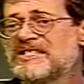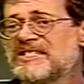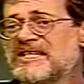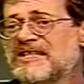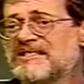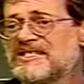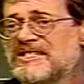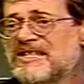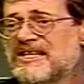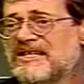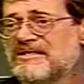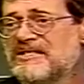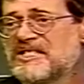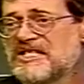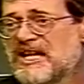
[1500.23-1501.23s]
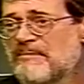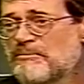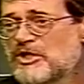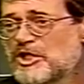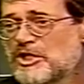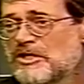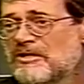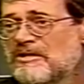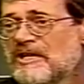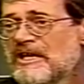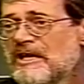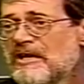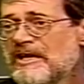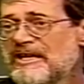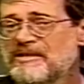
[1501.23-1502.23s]
since the inception
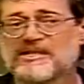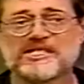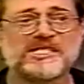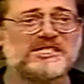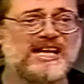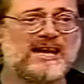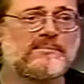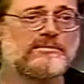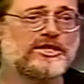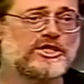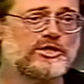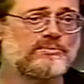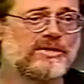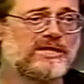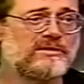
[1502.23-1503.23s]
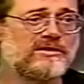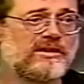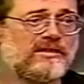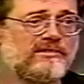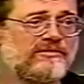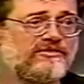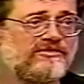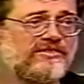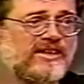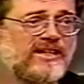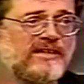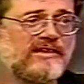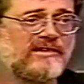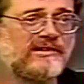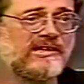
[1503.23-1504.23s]
and establishment of
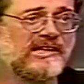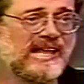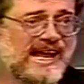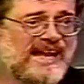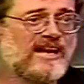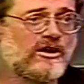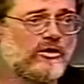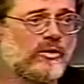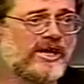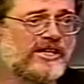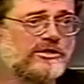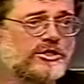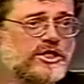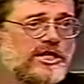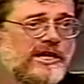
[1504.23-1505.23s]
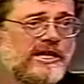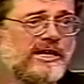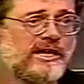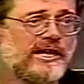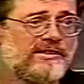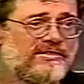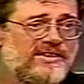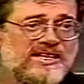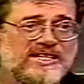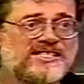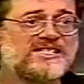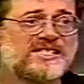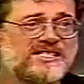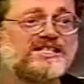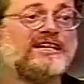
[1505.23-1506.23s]
language.
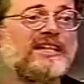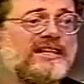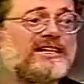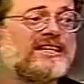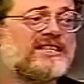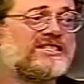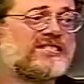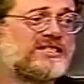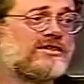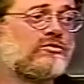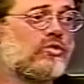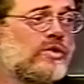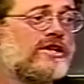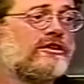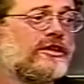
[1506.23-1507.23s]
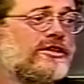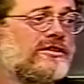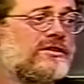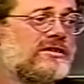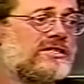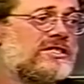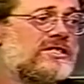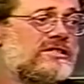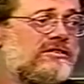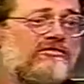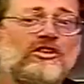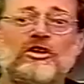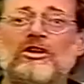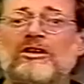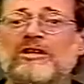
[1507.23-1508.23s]
This is the weirdest
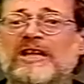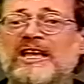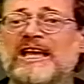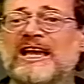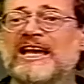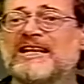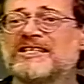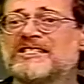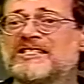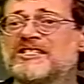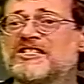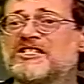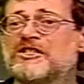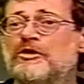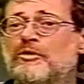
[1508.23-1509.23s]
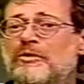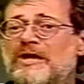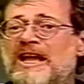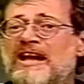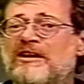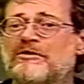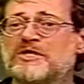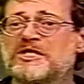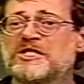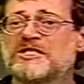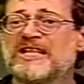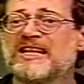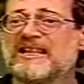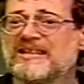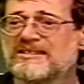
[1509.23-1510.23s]
of all guests who now
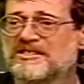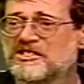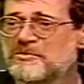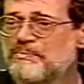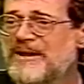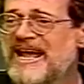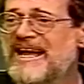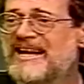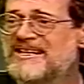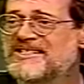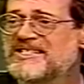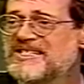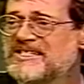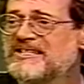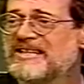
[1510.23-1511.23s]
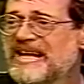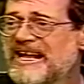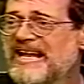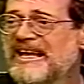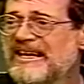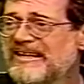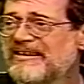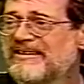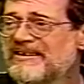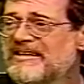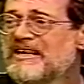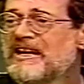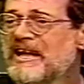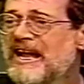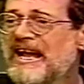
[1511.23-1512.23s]
stands pass in hand
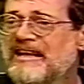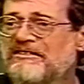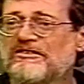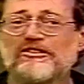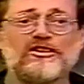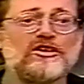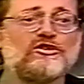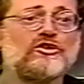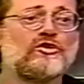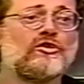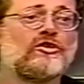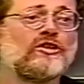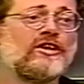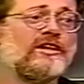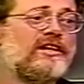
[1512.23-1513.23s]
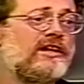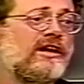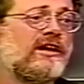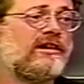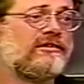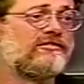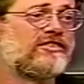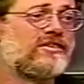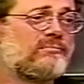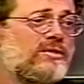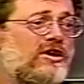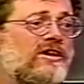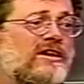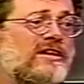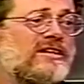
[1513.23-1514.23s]
at the door of the
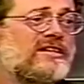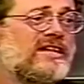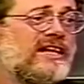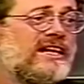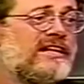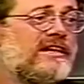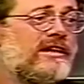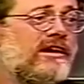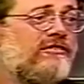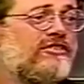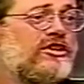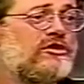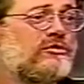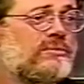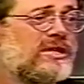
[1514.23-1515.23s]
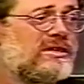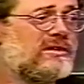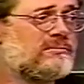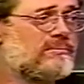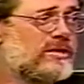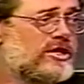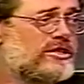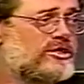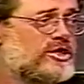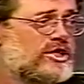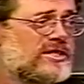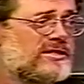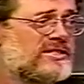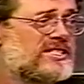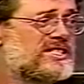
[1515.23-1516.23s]
party of human
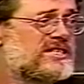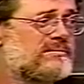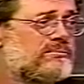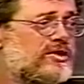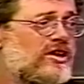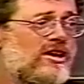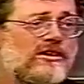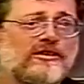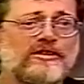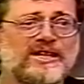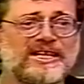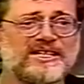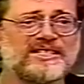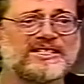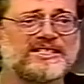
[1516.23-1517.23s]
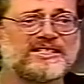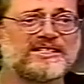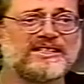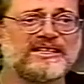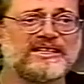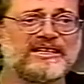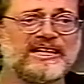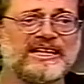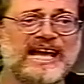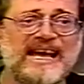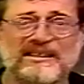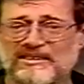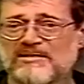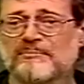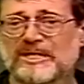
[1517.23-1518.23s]
emergence and progress
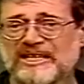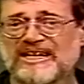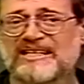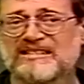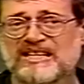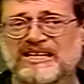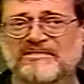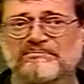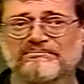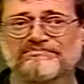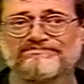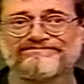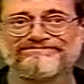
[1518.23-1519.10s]
at the millennium.